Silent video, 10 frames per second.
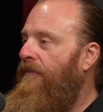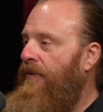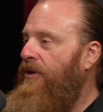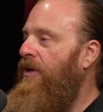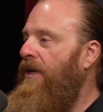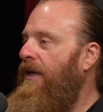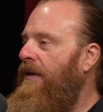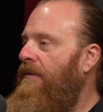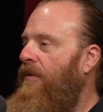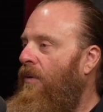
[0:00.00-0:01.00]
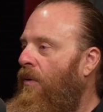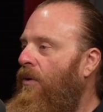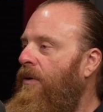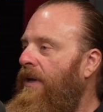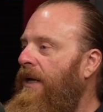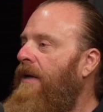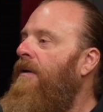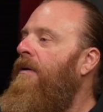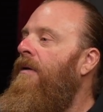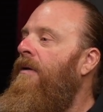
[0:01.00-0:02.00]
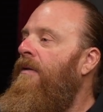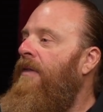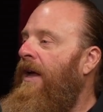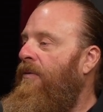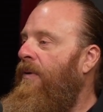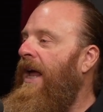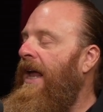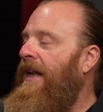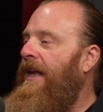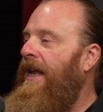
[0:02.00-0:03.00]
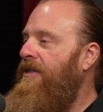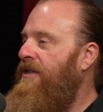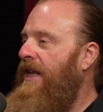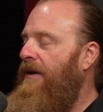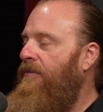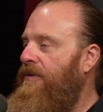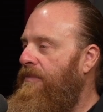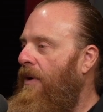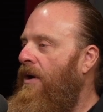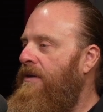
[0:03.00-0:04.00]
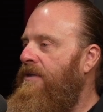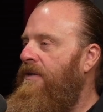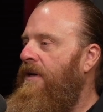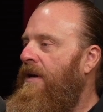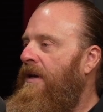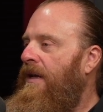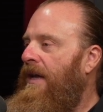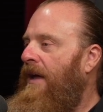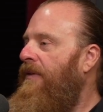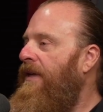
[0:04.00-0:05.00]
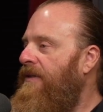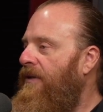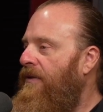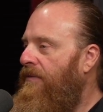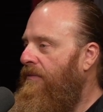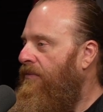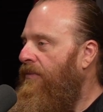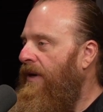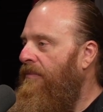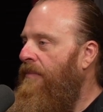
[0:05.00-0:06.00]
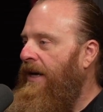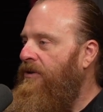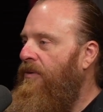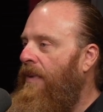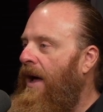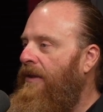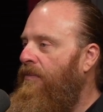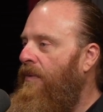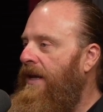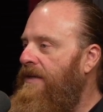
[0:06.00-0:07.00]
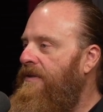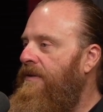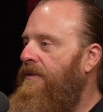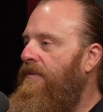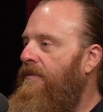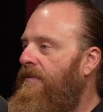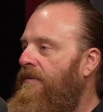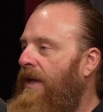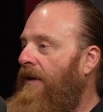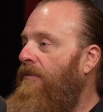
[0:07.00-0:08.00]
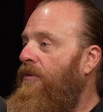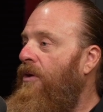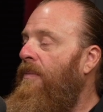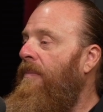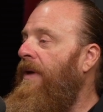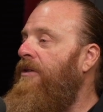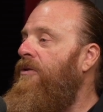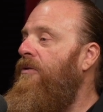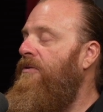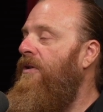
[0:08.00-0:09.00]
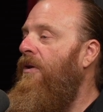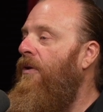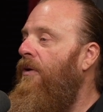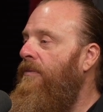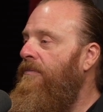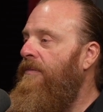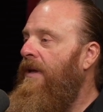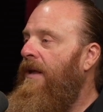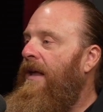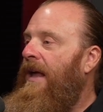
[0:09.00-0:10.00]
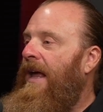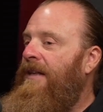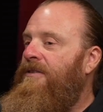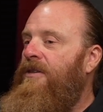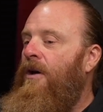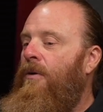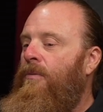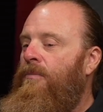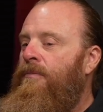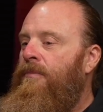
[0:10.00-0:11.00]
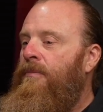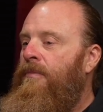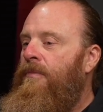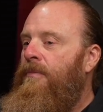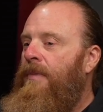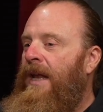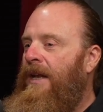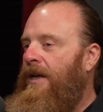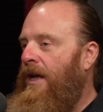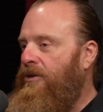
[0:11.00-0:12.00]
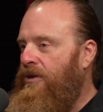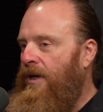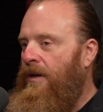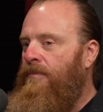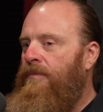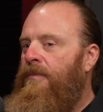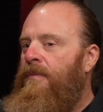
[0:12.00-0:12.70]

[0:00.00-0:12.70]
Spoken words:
visually, audibly, they create a kinesthetic response. Now, these are three major pathways that human beings use to learn. And so, in a nutshell,